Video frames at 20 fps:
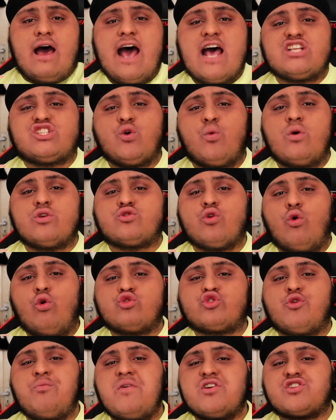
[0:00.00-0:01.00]
As always,
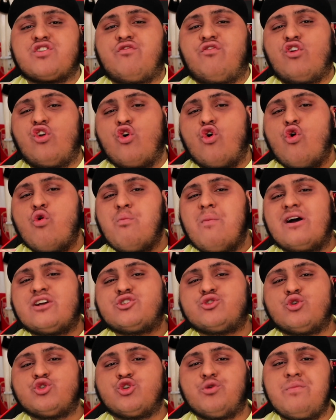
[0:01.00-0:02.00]
also make sure to follow all my
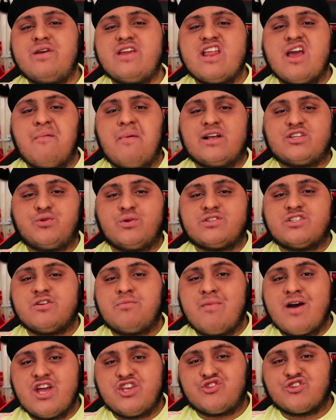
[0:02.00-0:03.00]
social media, my Twitter,
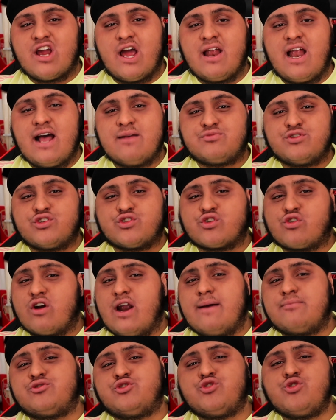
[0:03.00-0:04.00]
my Instagram, and
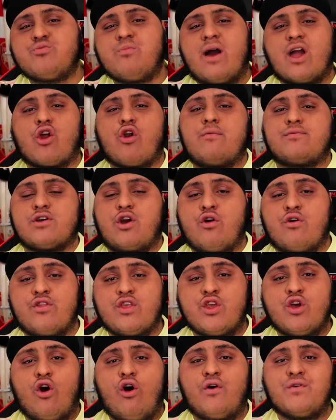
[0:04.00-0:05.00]
subscribe to my group channel,
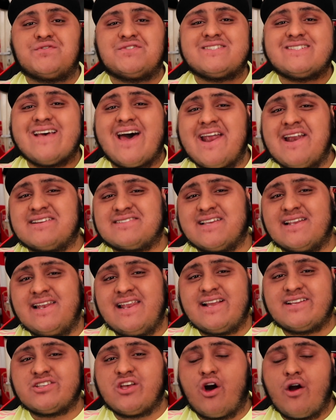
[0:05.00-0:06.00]
The Offsiders. The
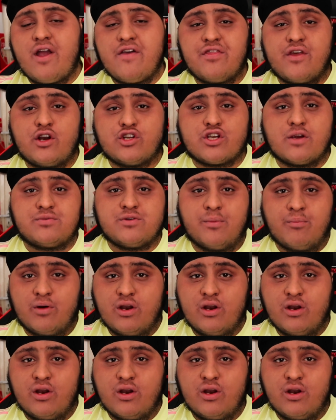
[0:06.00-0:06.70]
links are in the description